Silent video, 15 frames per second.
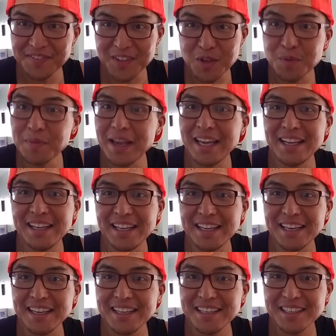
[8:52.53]

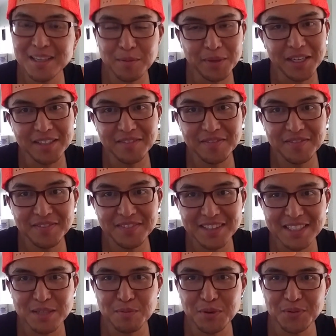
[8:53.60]
humanely. Come on,
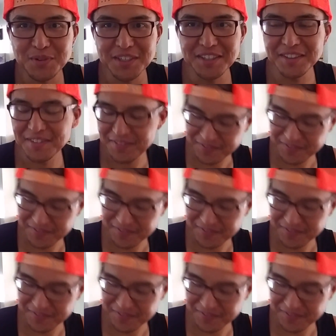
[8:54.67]
let's be real.